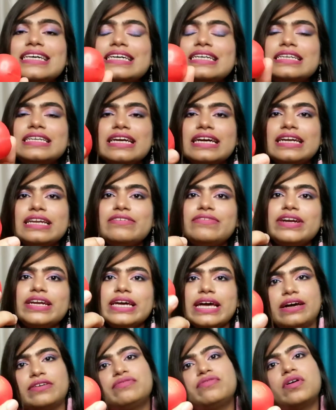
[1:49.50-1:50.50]
are really
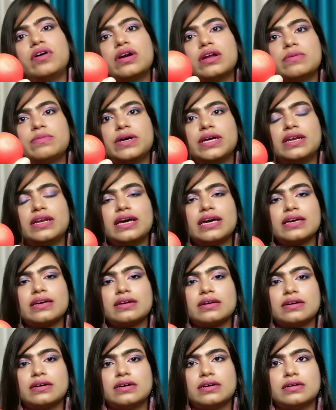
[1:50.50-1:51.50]
very affordable,
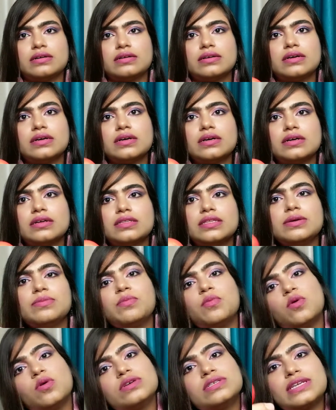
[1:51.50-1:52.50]
like the
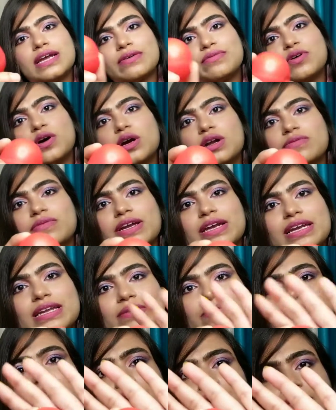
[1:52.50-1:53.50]
most affordable
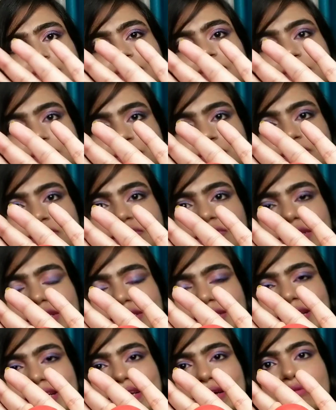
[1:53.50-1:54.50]
lip balm
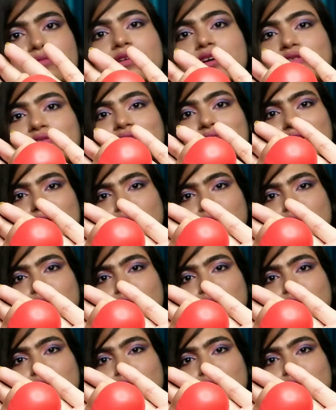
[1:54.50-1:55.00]
which I have ever